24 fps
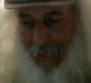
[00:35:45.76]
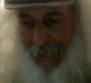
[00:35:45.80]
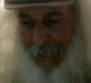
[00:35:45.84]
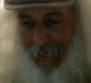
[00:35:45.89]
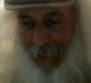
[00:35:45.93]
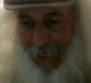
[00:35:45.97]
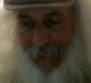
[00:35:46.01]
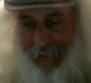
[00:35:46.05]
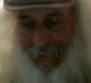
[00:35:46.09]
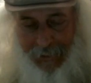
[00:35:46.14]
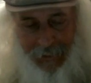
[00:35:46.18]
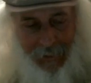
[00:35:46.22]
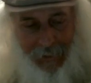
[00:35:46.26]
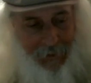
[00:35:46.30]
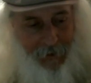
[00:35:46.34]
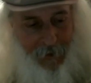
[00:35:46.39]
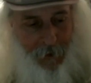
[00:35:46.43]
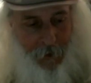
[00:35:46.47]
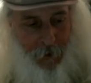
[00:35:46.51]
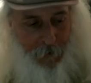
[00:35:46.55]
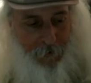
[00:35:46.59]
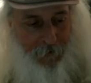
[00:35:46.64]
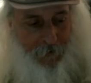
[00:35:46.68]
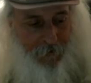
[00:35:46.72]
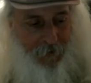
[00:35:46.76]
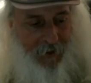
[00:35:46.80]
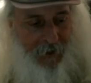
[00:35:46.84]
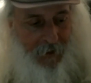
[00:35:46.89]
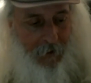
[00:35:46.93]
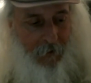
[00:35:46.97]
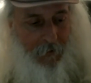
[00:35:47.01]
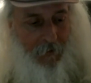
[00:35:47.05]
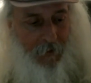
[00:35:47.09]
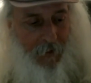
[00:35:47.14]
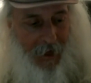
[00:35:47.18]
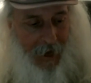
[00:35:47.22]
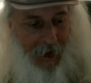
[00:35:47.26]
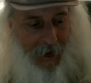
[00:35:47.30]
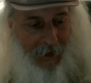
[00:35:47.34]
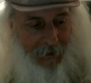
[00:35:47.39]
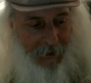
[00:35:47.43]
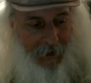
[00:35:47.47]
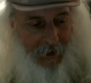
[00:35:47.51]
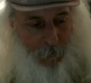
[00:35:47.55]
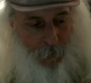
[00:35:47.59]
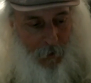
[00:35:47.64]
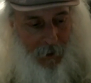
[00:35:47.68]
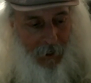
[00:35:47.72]
and I said, Do you feel that?
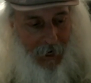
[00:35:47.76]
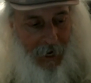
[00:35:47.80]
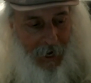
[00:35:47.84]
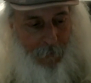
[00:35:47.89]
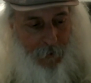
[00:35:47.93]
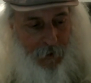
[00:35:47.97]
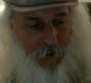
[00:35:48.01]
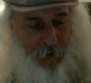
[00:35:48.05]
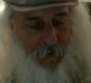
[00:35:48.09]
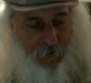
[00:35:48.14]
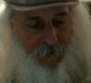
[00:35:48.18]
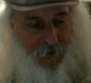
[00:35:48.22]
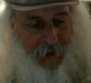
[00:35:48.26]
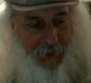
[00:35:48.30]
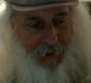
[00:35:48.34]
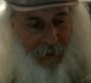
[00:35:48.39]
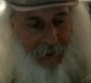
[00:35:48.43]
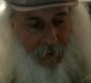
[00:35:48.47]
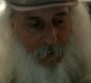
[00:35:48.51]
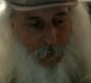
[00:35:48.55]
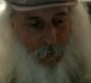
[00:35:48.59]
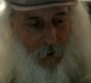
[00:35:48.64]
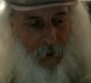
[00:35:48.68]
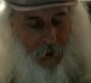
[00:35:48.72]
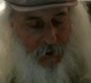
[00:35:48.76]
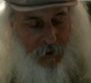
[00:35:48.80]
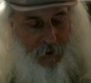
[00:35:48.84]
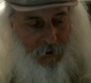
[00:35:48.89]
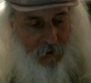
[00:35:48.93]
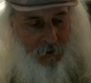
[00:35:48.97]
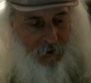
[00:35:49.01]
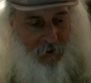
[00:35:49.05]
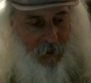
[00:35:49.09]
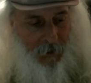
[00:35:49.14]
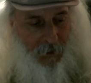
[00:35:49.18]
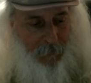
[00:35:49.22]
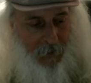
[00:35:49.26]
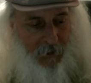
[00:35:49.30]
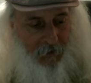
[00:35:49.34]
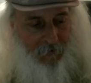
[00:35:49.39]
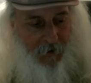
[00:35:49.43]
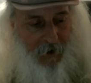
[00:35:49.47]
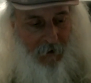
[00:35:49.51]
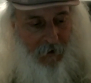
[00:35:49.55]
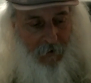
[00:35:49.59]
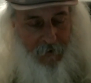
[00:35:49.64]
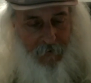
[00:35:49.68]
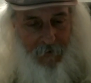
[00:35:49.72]
And what I was feeling was something
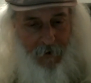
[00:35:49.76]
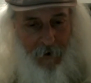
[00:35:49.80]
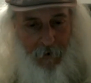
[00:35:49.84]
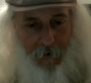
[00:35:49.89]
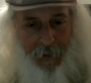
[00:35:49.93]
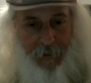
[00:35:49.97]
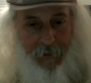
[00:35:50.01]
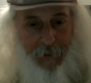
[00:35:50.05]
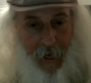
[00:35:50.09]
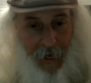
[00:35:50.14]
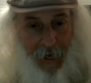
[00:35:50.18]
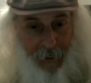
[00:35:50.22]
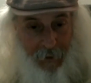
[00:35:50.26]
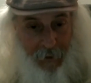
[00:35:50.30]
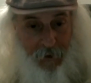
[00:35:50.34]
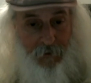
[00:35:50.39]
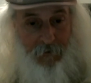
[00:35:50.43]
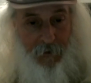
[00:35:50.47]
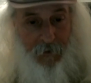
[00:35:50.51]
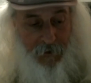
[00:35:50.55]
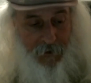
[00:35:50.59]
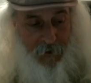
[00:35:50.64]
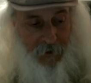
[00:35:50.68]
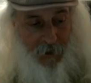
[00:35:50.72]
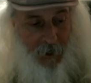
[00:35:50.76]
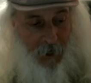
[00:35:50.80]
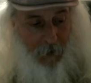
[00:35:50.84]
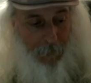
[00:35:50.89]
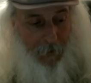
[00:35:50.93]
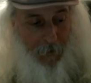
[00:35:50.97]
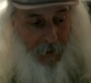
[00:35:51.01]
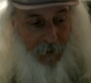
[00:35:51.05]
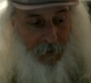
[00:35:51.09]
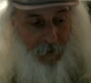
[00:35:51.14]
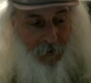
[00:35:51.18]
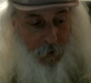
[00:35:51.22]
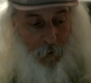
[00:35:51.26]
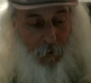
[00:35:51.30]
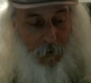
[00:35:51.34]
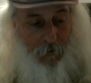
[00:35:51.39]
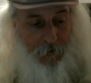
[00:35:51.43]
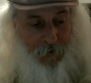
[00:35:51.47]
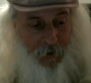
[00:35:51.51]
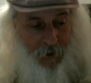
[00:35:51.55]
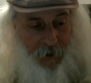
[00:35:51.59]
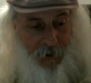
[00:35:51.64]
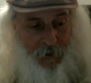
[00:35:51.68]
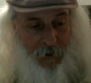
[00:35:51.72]
very, very dangerous coming
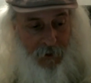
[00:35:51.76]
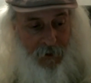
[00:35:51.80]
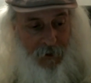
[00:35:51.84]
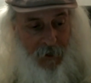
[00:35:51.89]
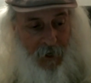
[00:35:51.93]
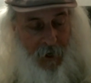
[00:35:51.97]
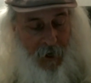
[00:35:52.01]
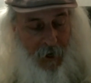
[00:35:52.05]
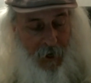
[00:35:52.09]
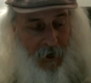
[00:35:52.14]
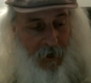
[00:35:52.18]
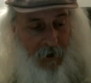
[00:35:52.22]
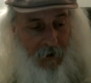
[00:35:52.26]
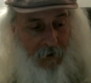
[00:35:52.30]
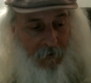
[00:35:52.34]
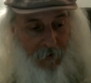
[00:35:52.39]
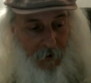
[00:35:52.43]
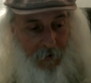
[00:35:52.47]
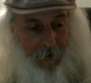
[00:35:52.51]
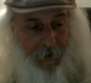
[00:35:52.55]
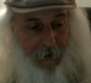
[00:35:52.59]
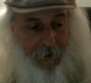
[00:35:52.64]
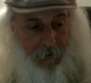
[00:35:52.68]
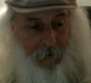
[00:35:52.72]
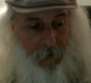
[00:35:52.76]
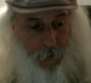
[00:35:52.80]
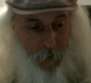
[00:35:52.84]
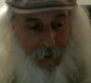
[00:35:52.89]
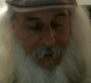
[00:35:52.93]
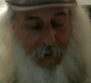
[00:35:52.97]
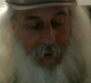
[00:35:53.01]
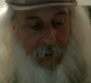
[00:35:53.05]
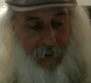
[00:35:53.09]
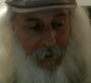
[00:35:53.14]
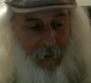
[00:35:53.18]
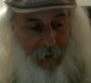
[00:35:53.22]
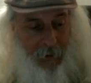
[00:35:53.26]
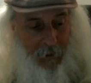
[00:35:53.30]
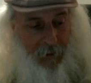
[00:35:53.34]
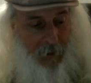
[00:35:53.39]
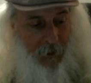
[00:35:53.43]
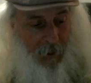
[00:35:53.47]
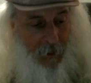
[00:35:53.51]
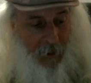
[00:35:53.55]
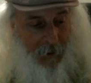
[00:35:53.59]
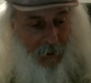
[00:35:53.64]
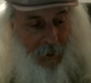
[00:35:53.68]
towards us very quickly. Like